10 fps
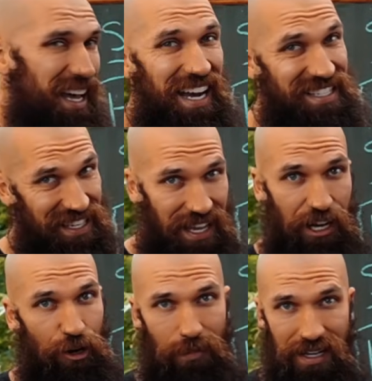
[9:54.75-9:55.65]
I see that
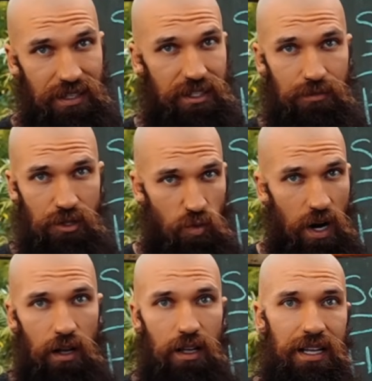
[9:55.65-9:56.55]
here in my systems as
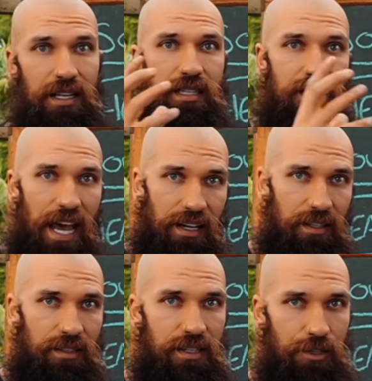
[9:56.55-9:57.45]
well.
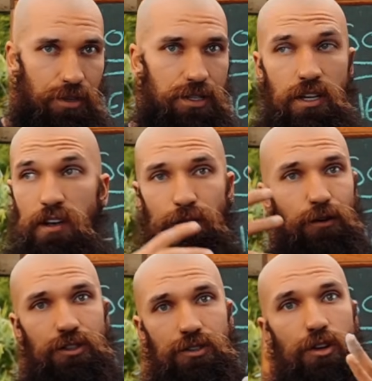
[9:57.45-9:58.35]
Stagnant citrus
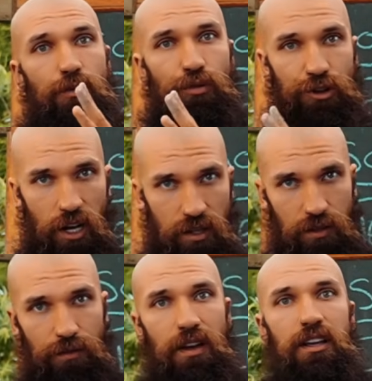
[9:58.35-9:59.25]
versus
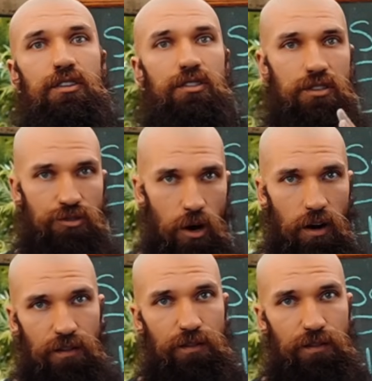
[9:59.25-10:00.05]
productive strong,